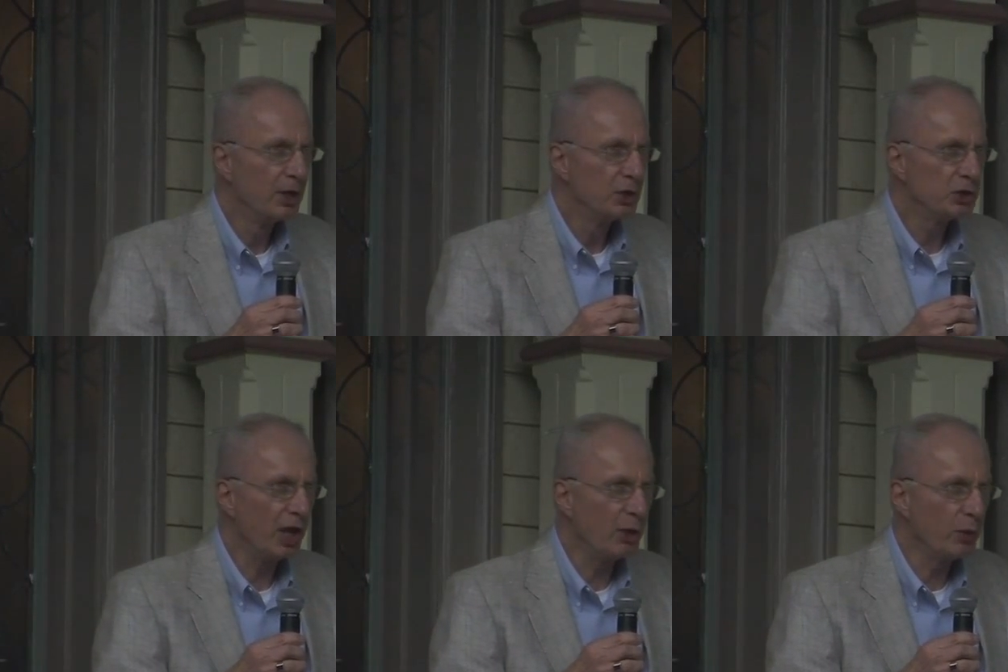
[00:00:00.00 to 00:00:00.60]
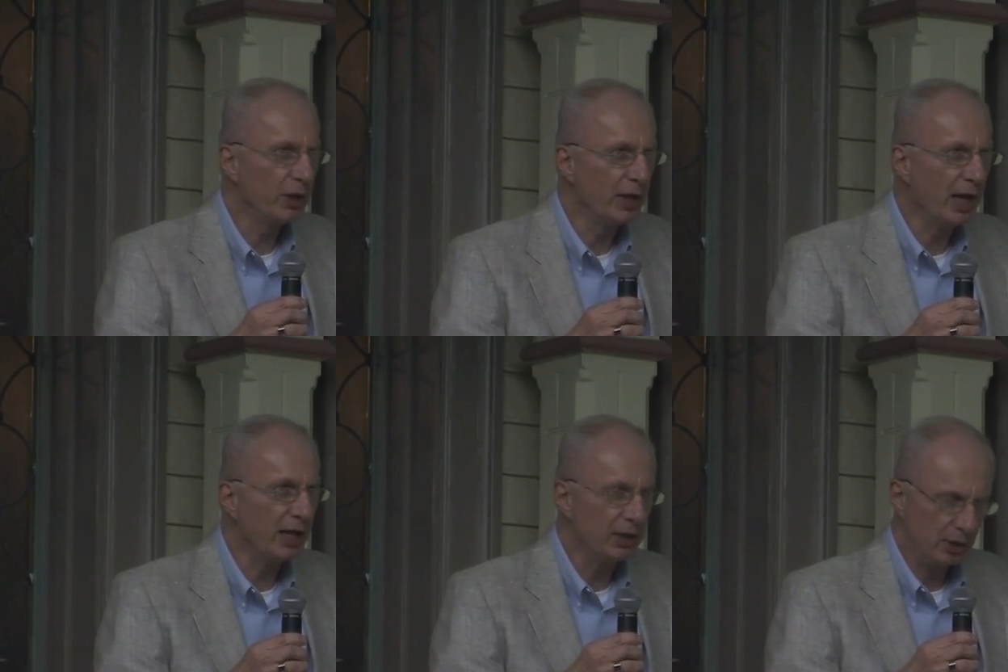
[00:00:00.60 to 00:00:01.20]
Shall we
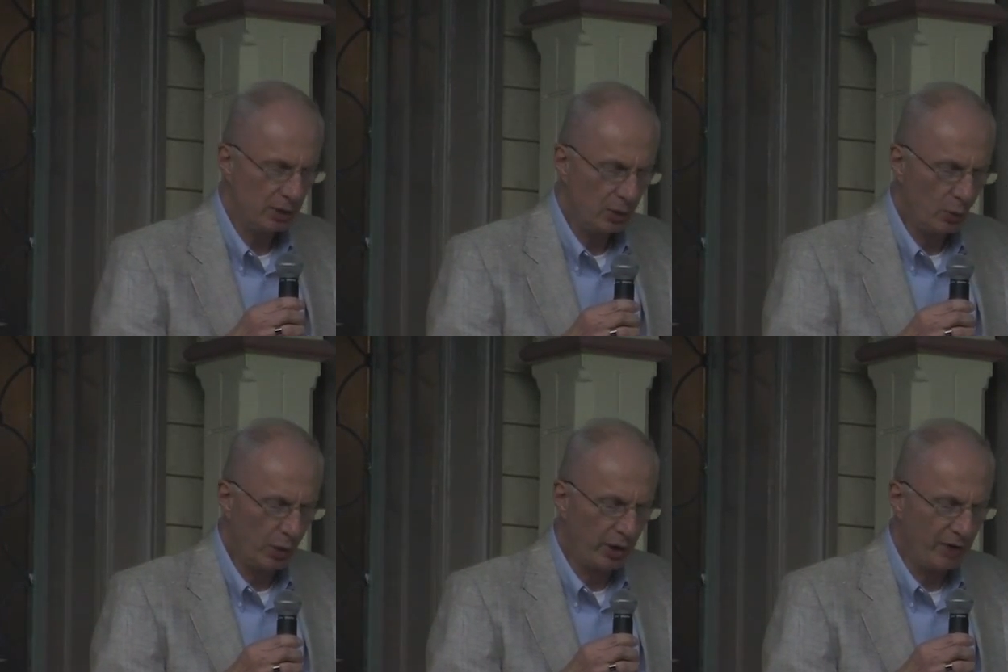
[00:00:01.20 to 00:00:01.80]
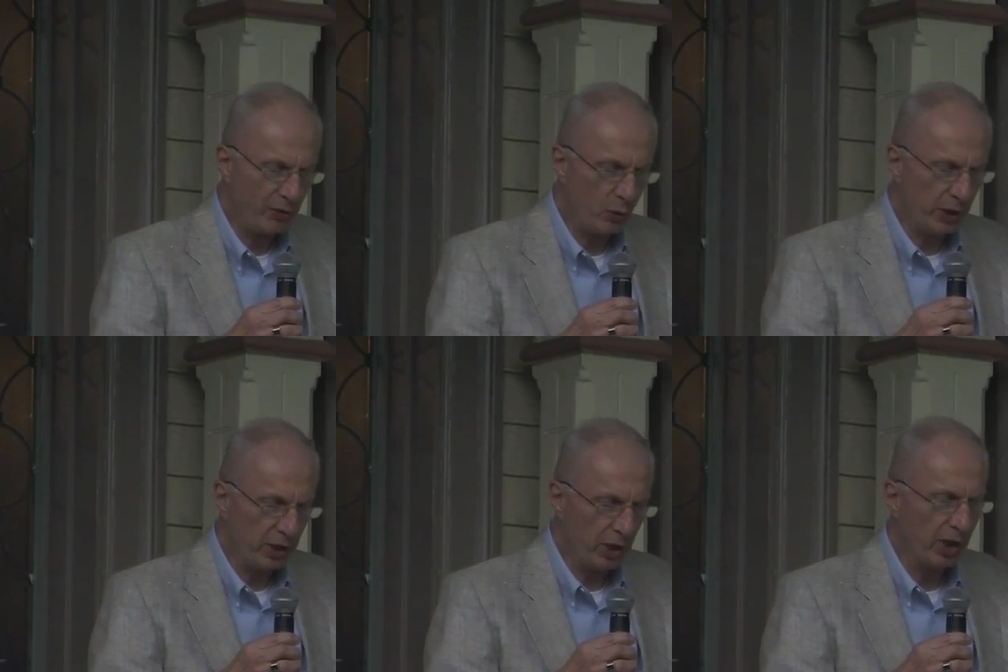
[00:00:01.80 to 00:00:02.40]
not, wherever
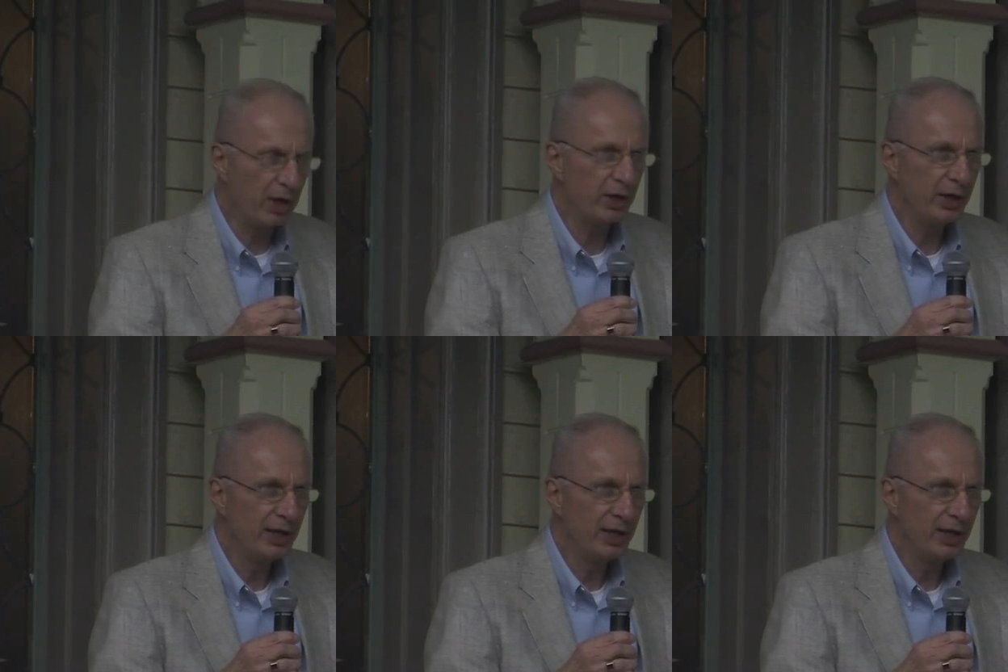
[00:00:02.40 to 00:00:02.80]
we are,